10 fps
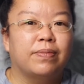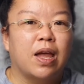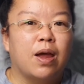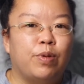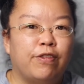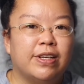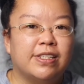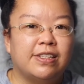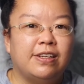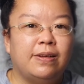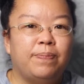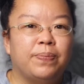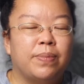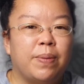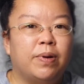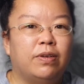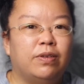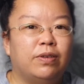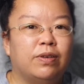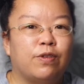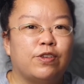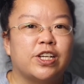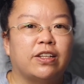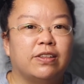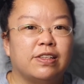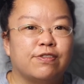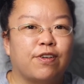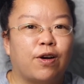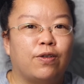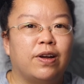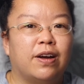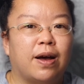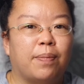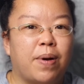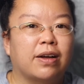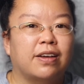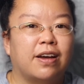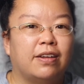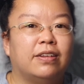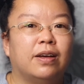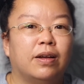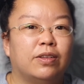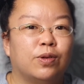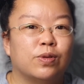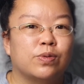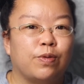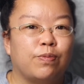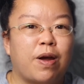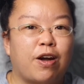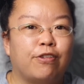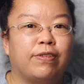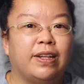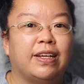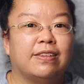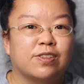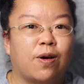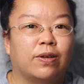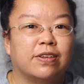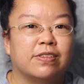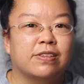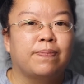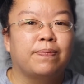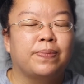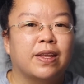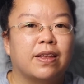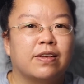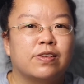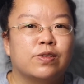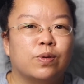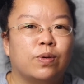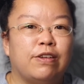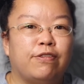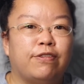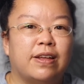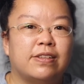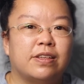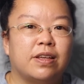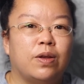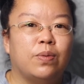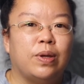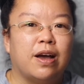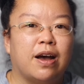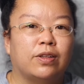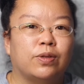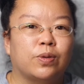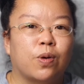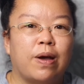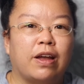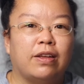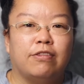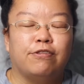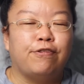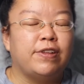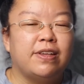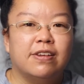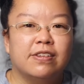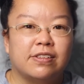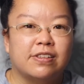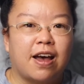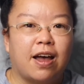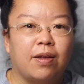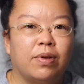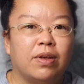Previously, people with gender dysphoria are parked under those with paraphilic disorders. So if let's say we are to go back 50 years in time,